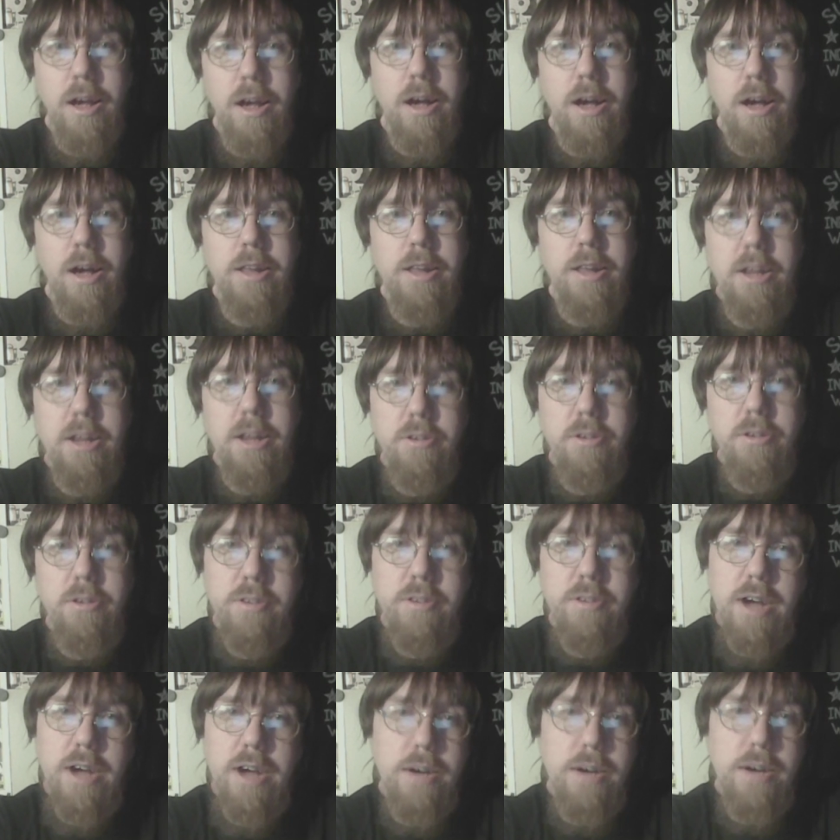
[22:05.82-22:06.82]
Now,
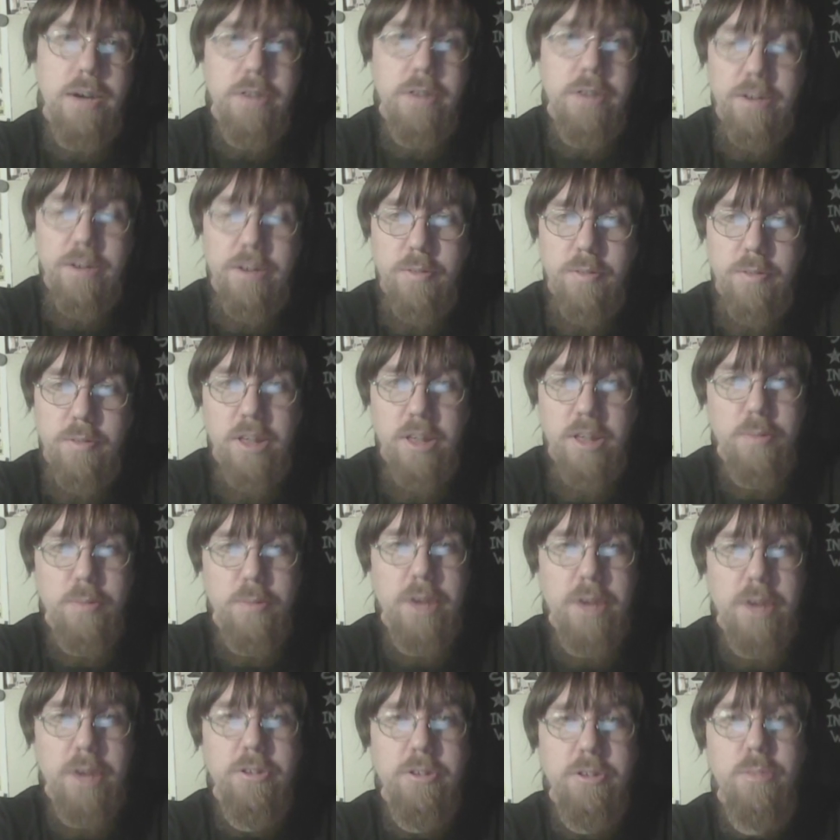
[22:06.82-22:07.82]
usually I don't care for death
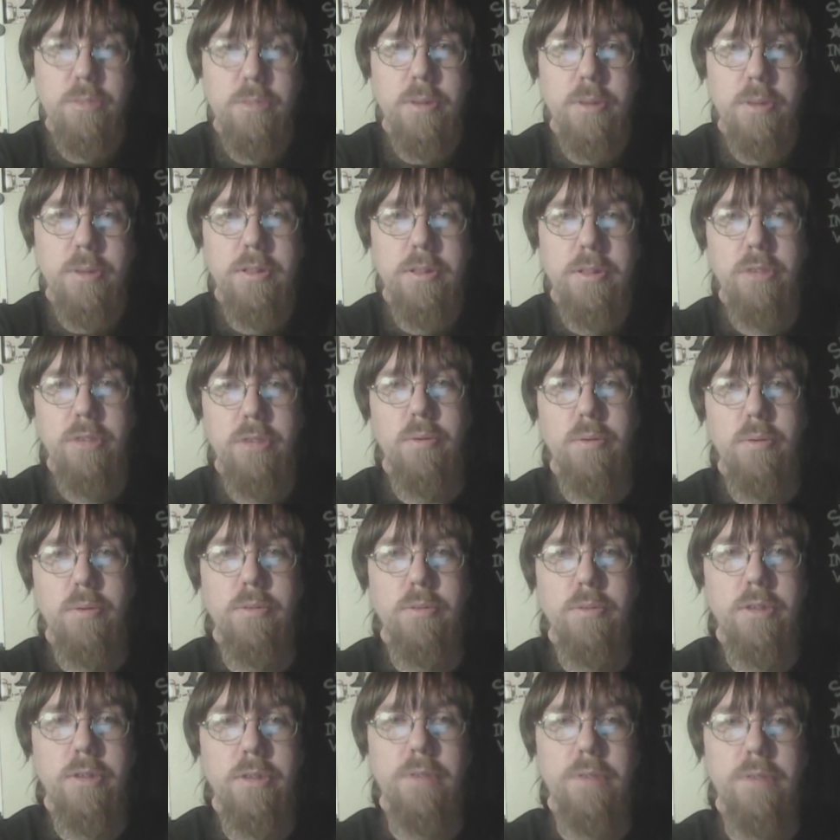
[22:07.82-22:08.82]
matches, but this one
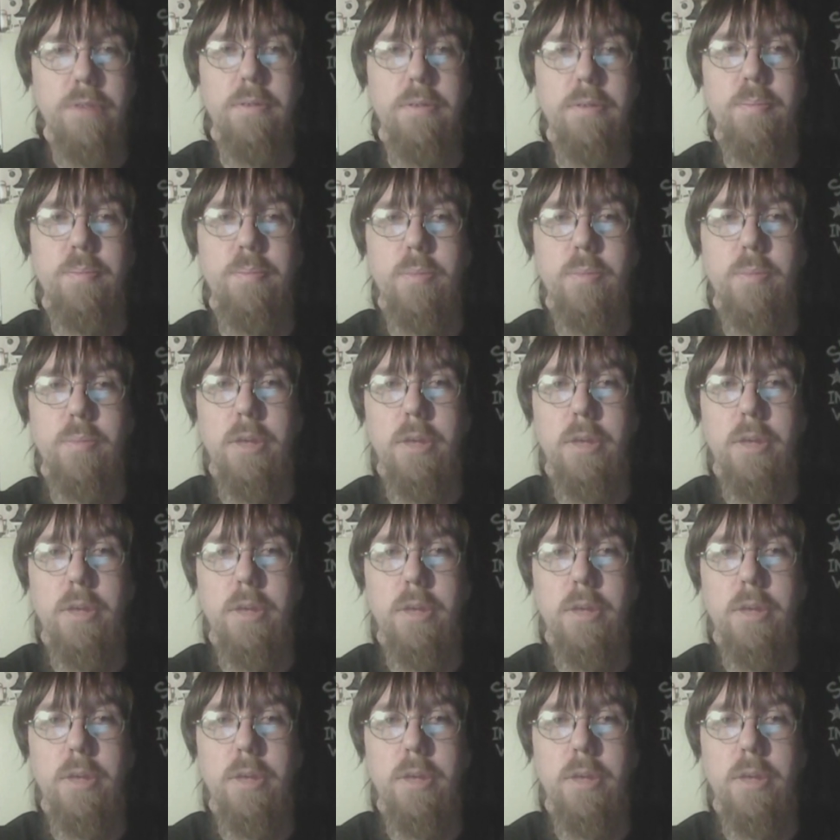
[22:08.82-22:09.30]
was different.